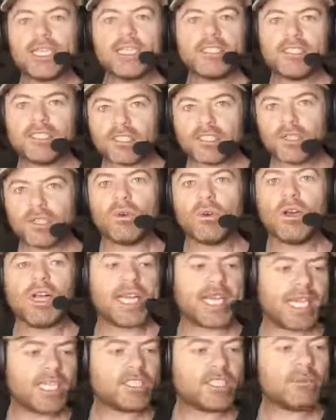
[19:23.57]
is cool. I
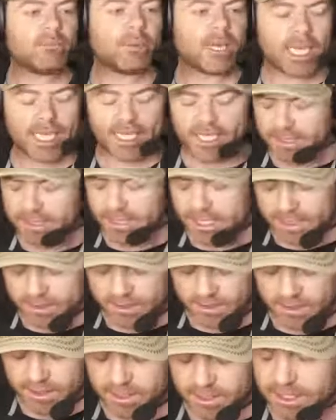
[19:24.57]
can actually play this in,
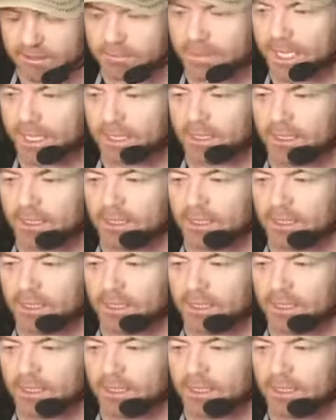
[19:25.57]
so this is better.